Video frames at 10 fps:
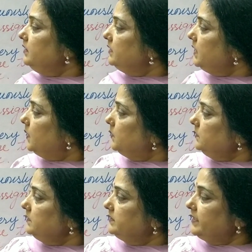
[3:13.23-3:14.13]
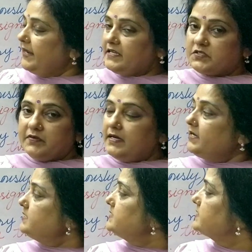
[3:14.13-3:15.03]
Now the next one
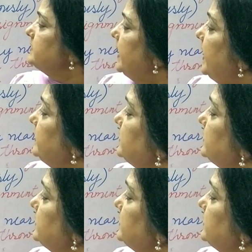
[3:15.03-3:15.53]
is at